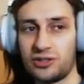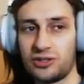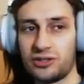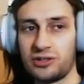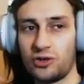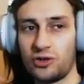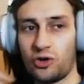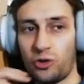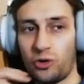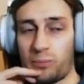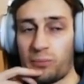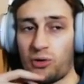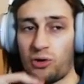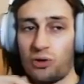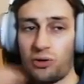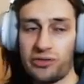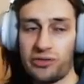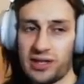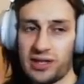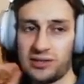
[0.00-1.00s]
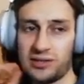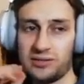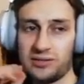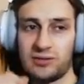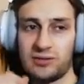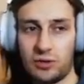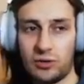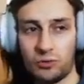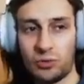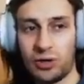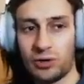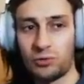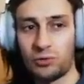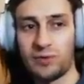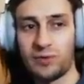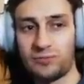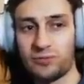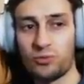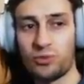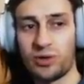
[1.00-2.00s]
or more, then well,
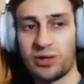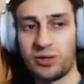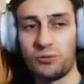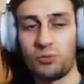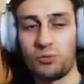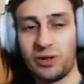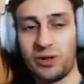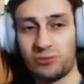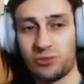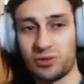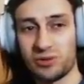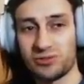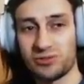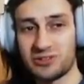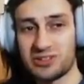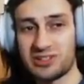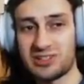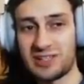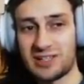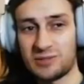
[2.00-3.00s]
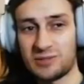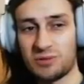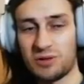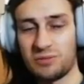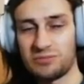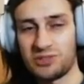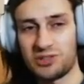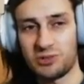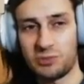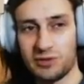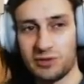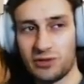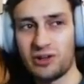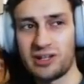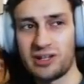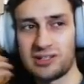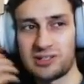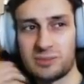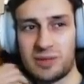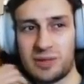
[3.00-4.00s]
we're on 6 bombs, so we got
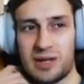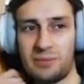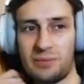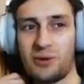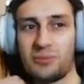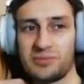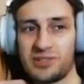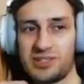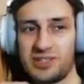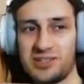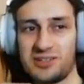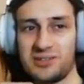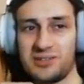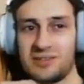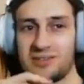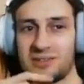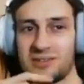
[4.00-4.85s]
a spare bomb to use.